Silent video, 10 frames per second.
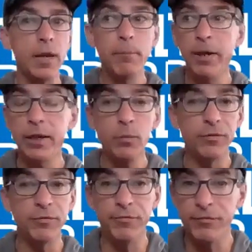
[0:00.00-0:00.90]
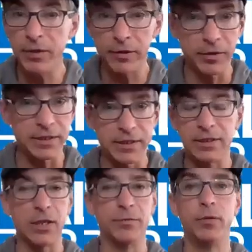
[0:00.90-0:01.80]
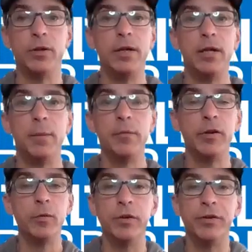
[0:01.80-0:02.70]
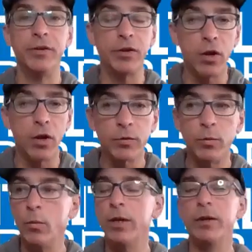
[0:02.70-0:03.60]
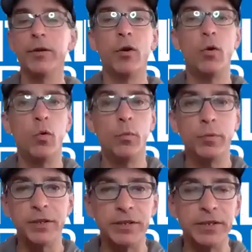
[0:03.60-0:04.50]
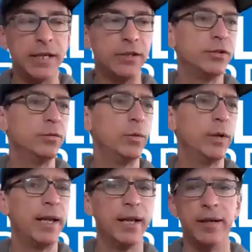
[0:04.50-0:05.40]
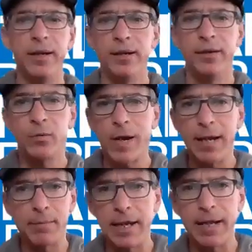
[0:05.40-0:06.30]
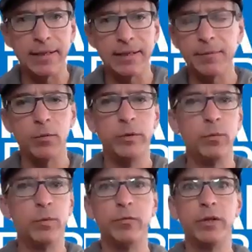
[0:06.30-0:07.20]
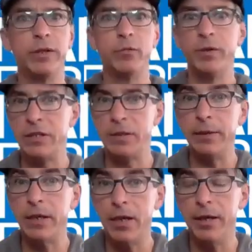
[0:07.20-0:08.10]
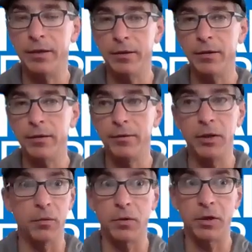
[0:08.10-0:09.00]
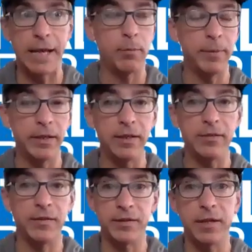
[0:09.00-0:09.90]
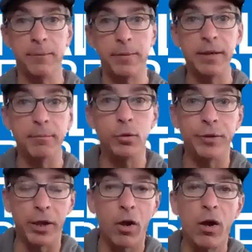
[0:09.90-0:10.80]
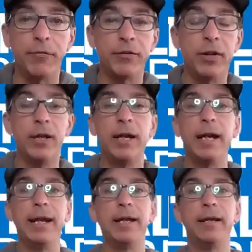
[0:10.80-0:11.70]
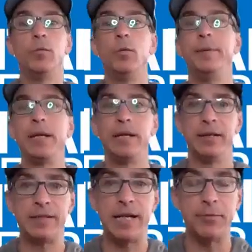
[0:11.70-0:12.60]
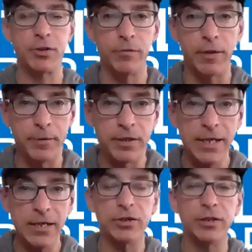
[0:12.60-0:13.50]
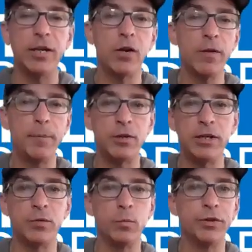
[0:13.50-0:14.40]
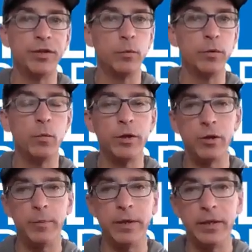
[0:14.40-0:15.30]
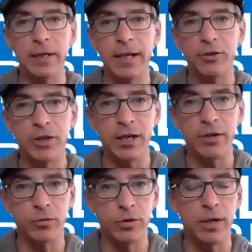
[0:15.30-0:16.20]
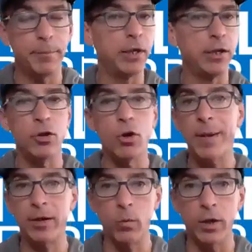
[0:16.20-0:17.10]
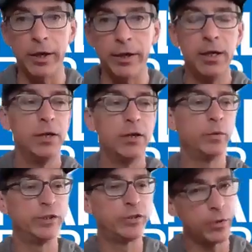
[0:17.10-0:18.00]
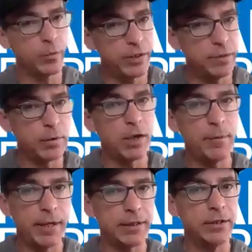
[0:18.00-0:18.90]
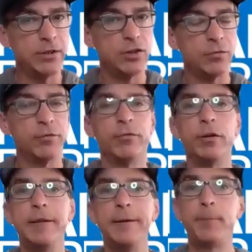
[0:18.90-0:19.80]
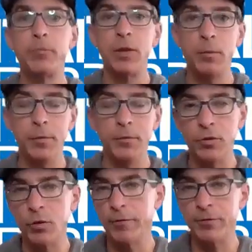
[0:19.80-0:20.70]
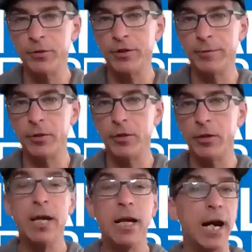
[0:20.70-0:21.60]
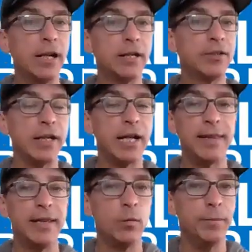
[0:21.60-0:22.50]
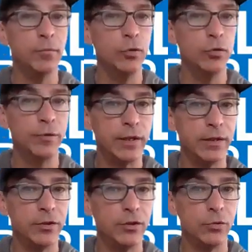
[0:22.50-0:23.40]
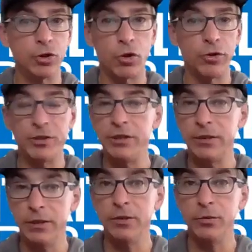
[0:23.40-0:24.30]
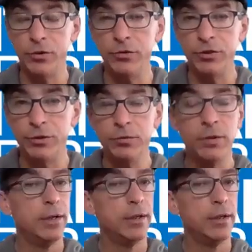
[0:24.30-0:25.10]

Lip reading: But it was very successful. I mean, it was. The talks went well. The whole presentation, we had swag bags. I mean, we really reached beyond, our capabilities as a company and pulled it off. And we began to establish our reputation. And our reputation was that we wanted to be an educational company no matter what. So we started with these brown bag lunches for free. Then we moved into our first seminar. Honestly, I think we moved into charging a little too soon,